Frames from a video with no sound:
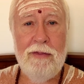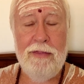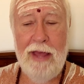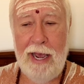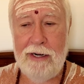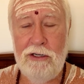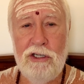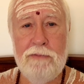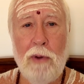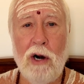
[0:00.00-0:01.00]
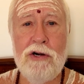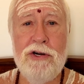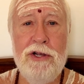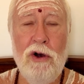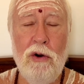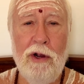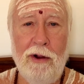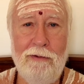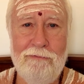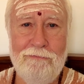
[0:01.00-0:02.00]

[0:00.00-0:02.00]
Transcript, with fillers: that is Sparsha Yoga.